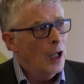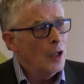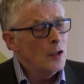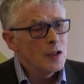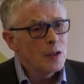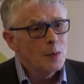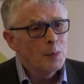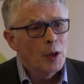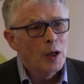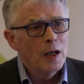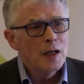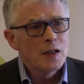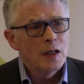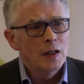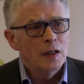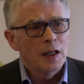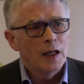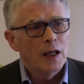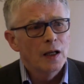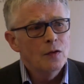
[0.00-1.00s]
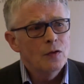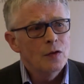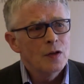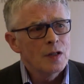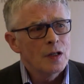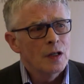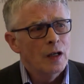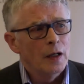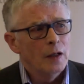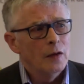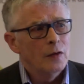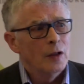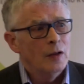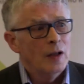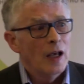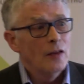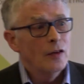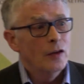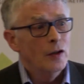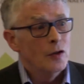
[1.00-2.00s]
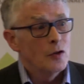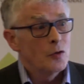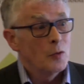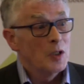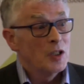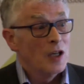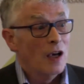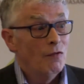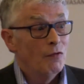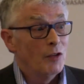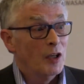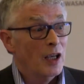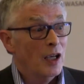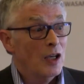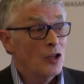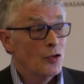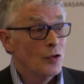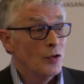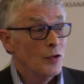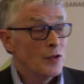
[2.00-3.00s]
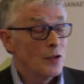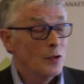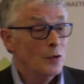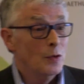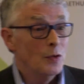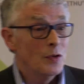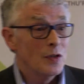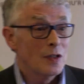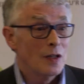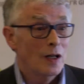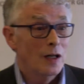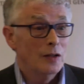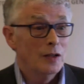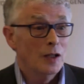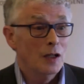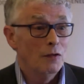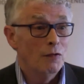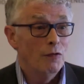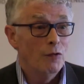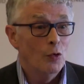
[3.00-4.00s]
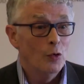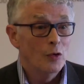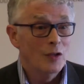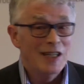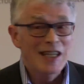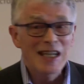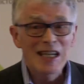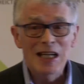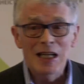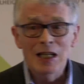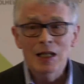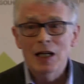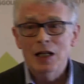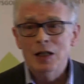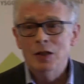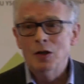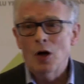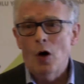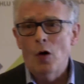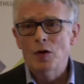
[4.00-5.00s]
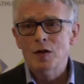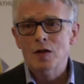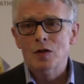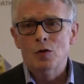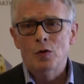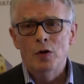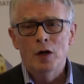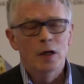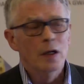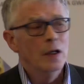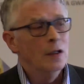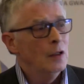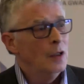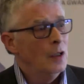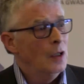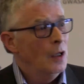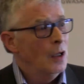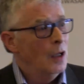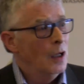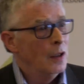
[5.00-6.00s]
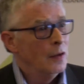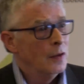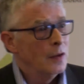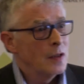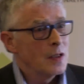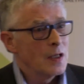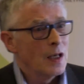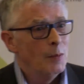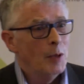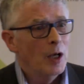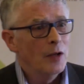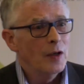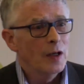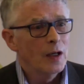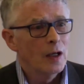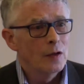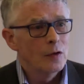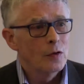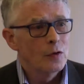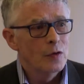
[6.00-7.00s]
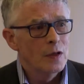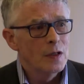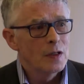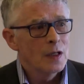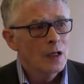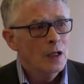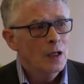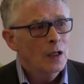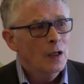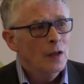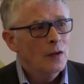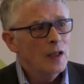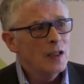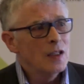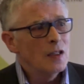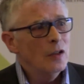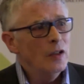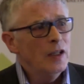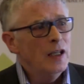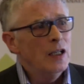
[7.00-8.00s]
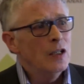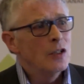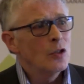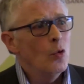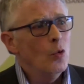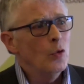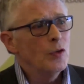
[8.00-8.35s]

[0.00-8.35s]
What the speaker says: Unsurprisingly, countries like the Netherlands, which have vocational schools starting at 14, and Austria and some other countries, this leads